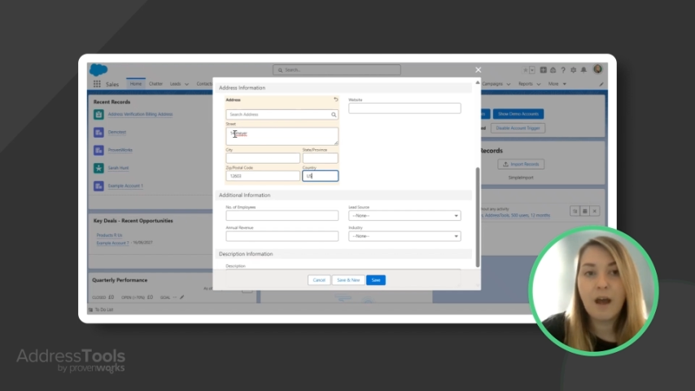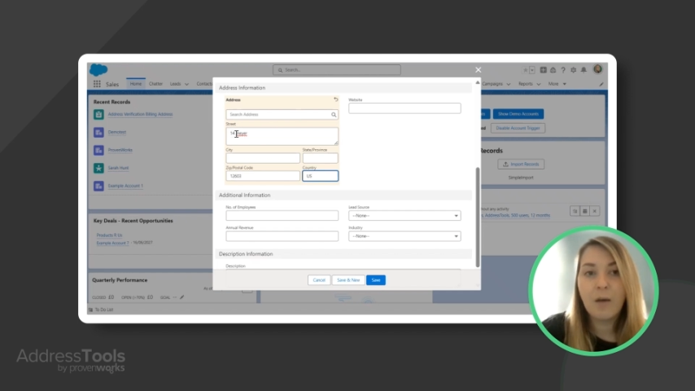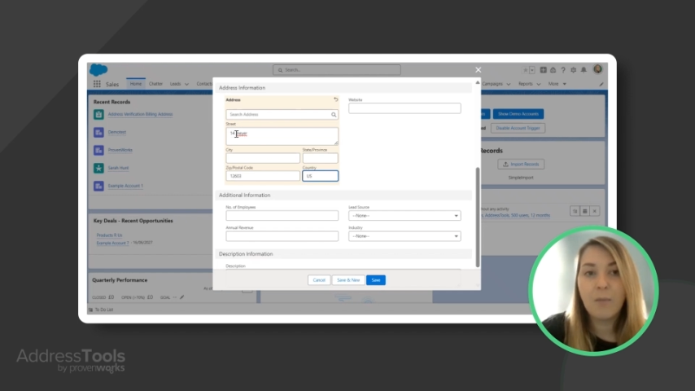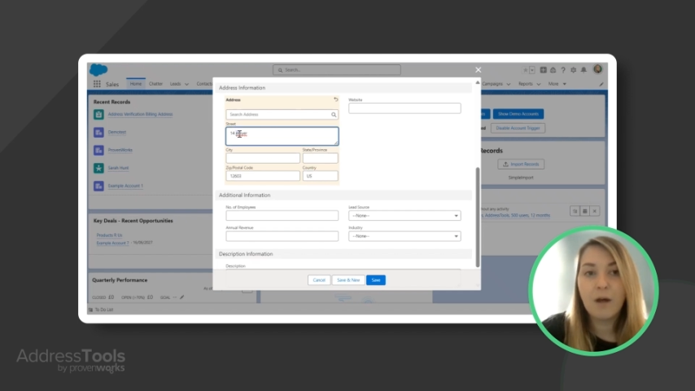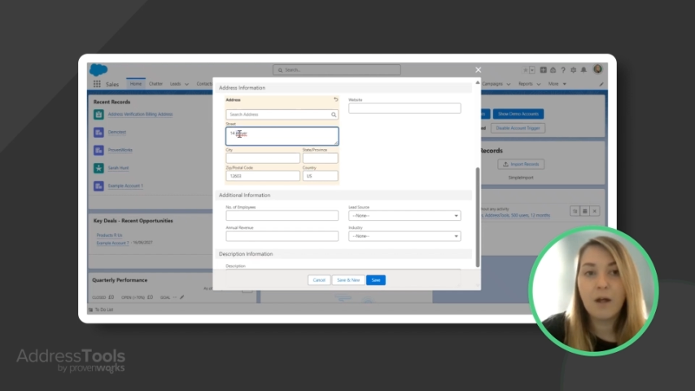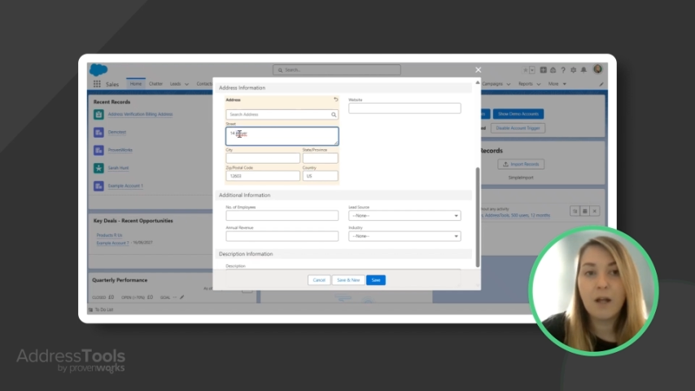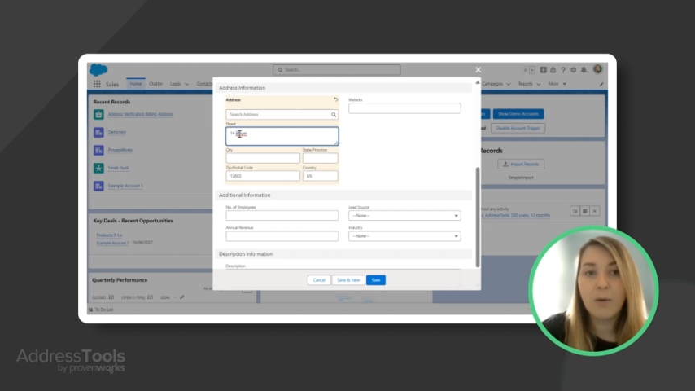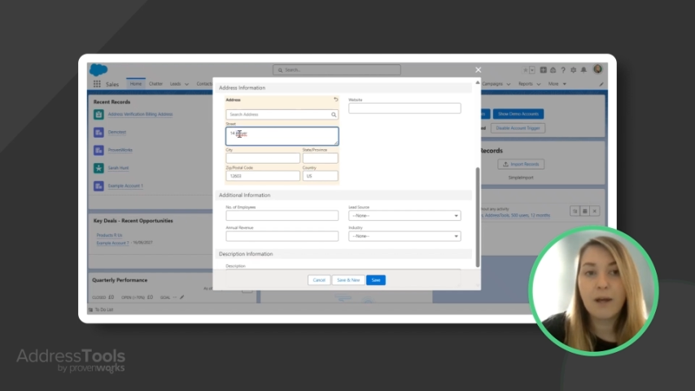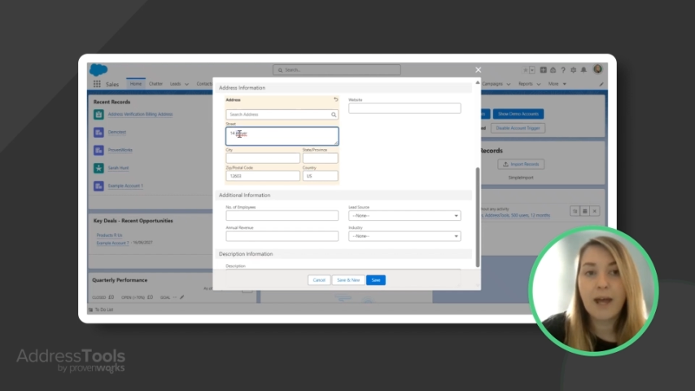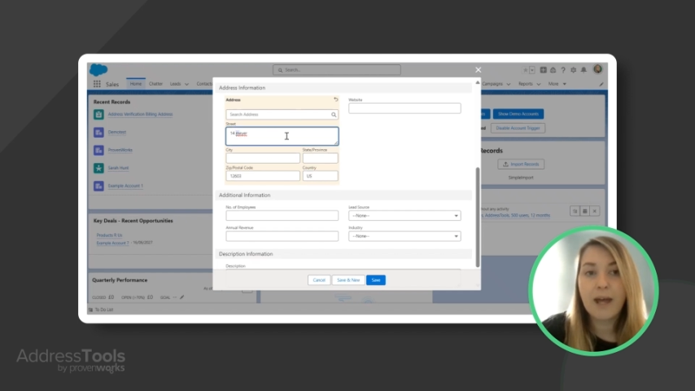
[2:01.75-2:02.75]
a
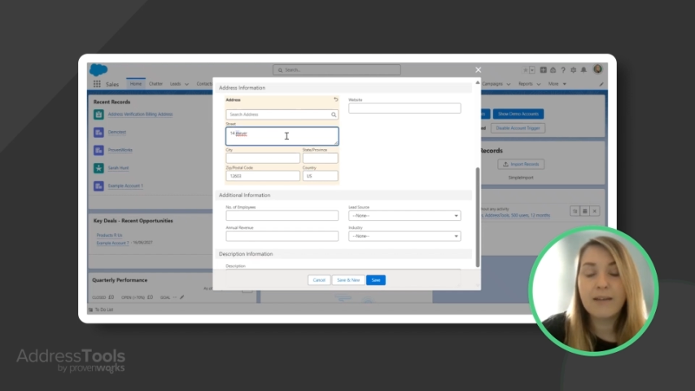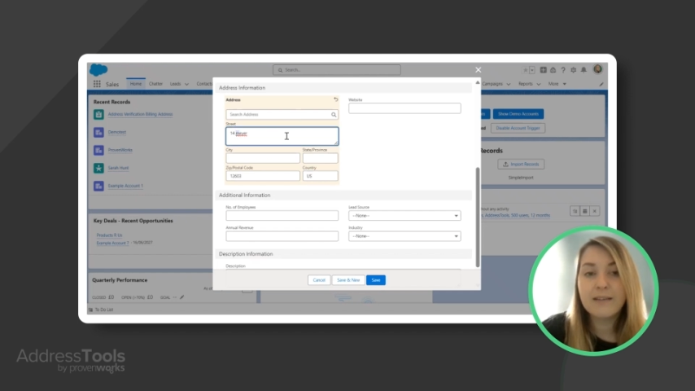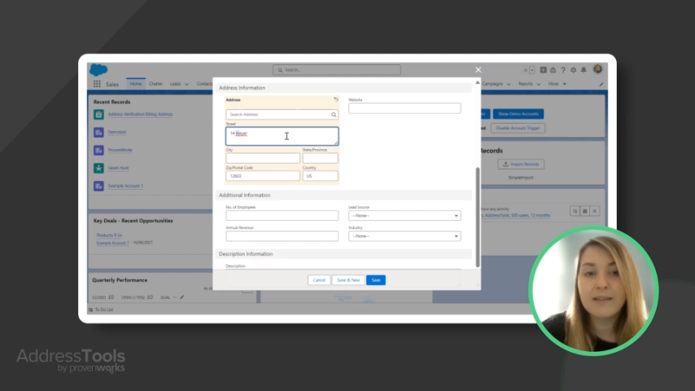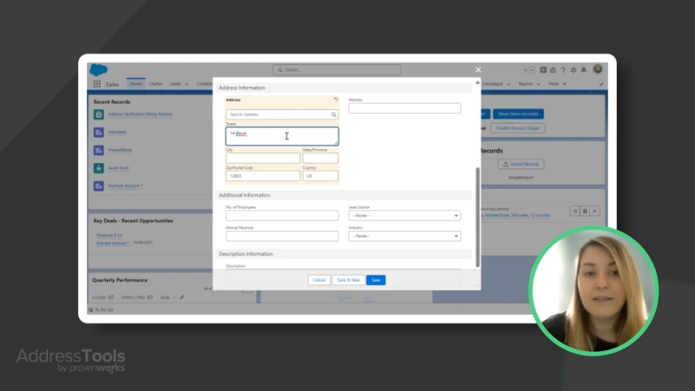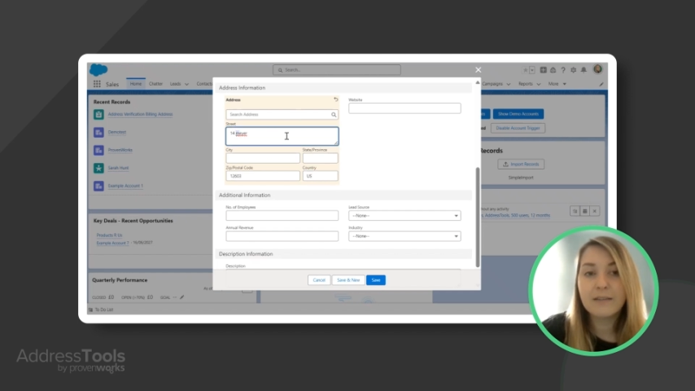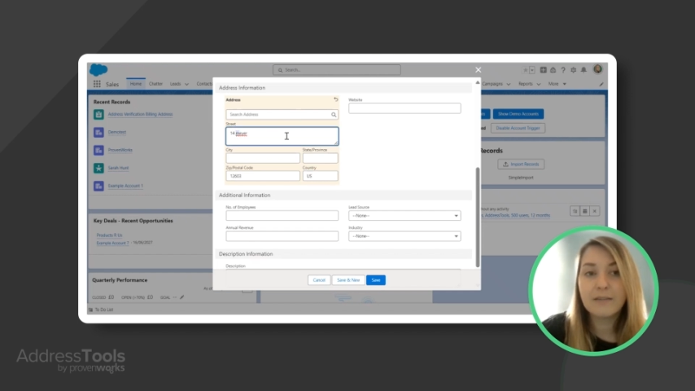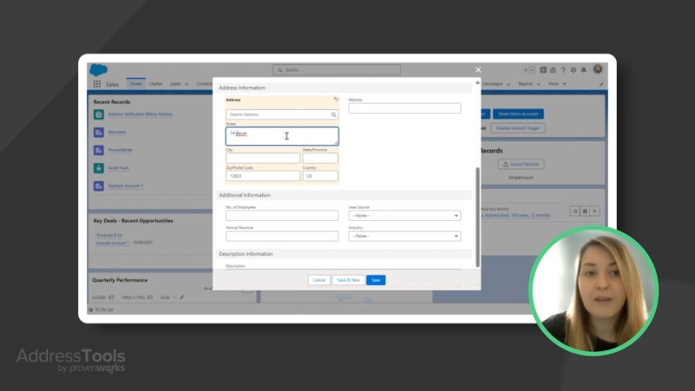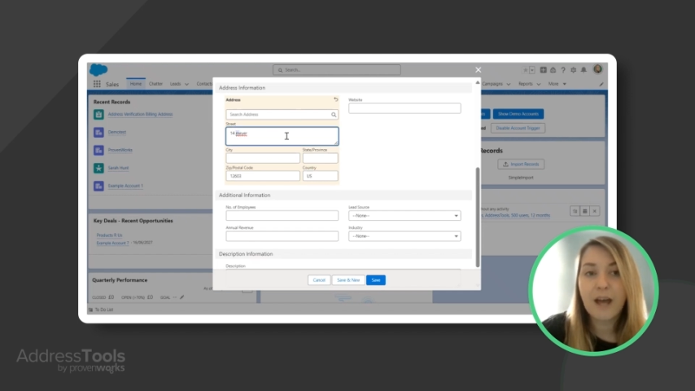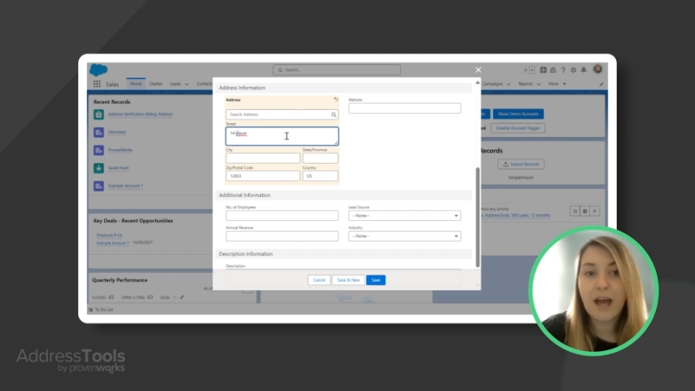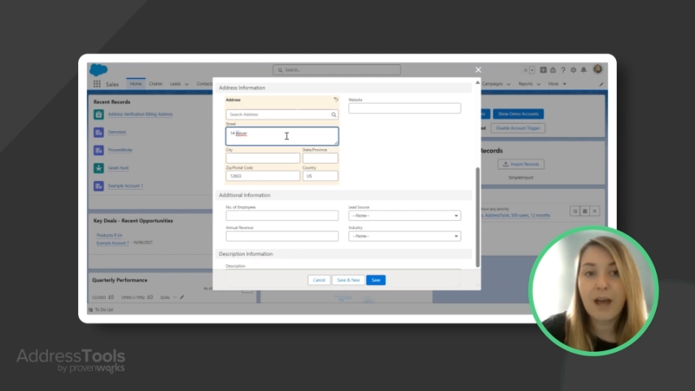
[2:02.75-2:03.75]
lowercase
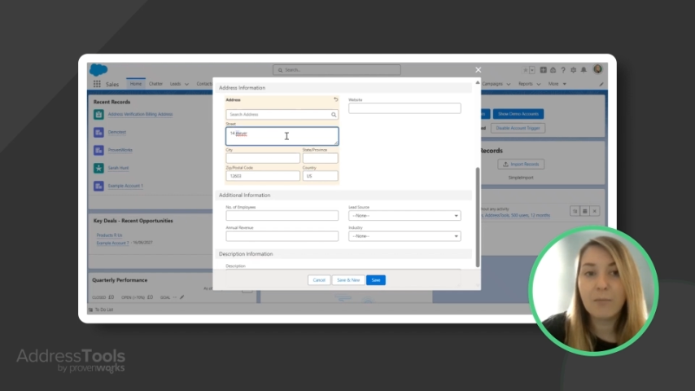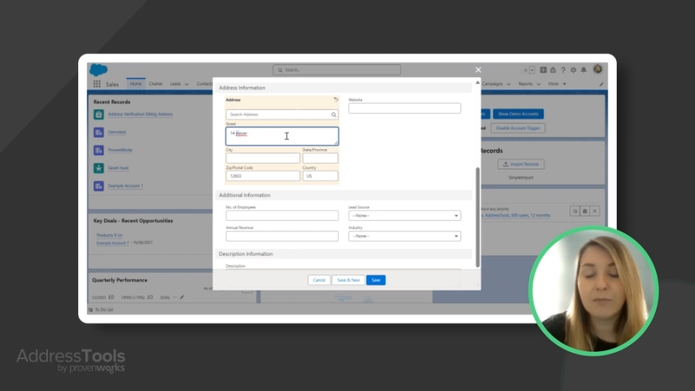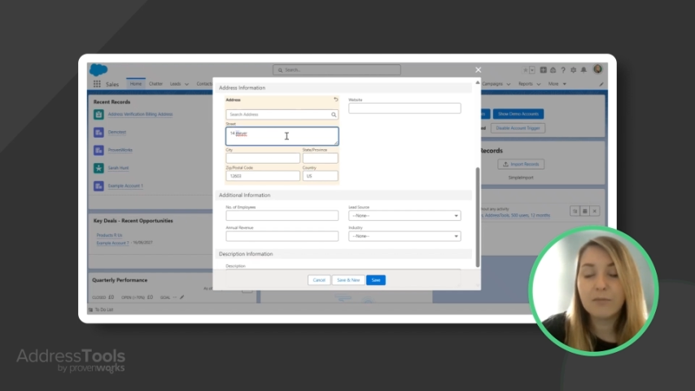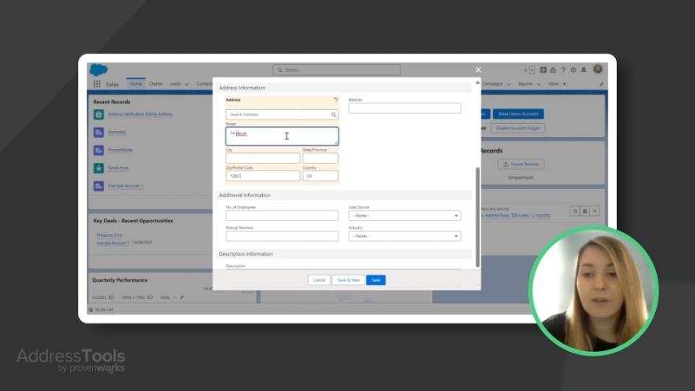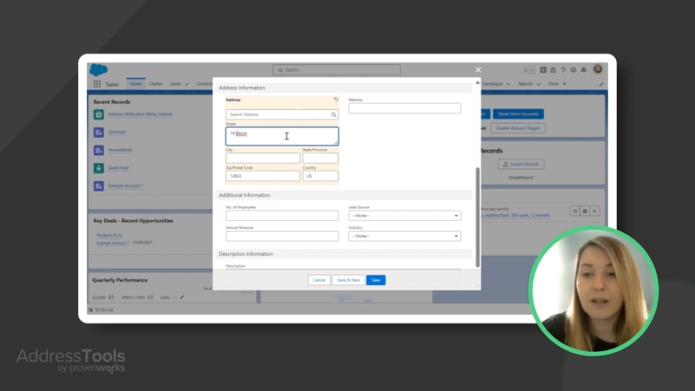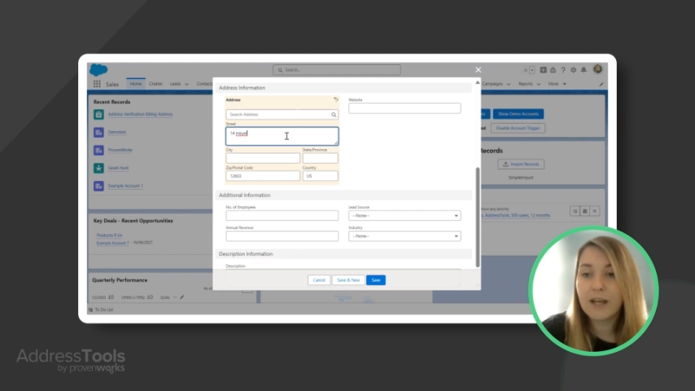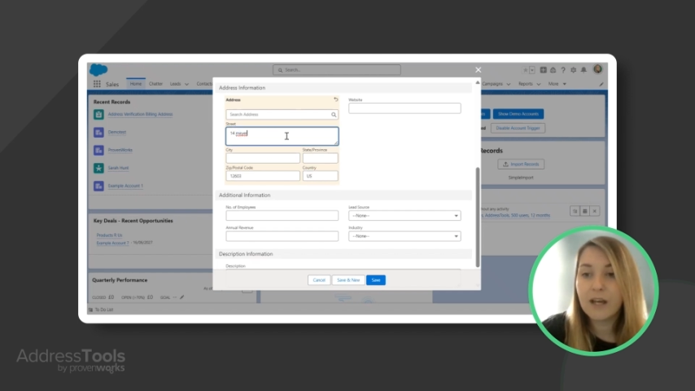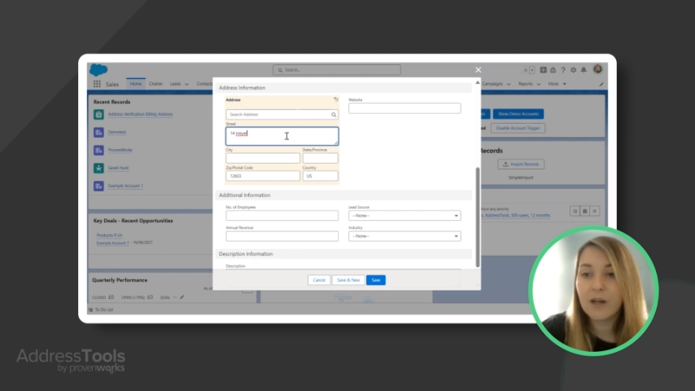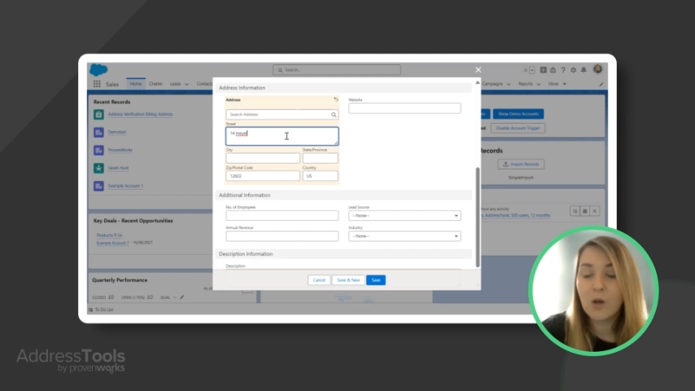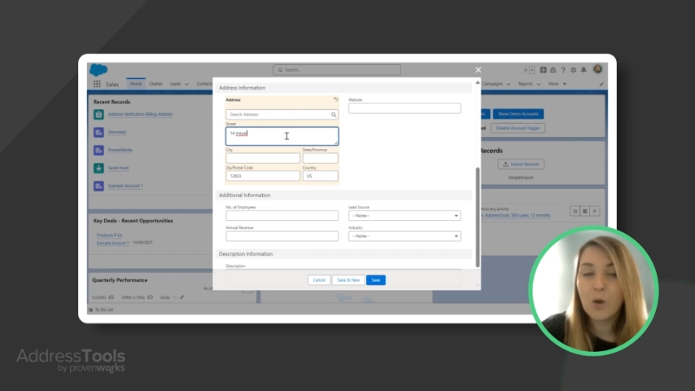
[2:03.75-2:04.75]
for M for
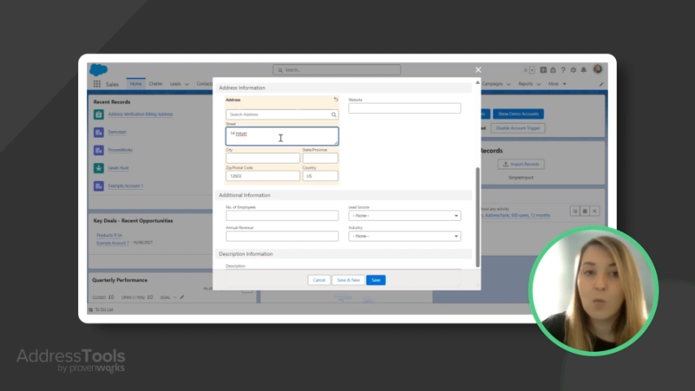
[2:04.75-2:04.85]
here.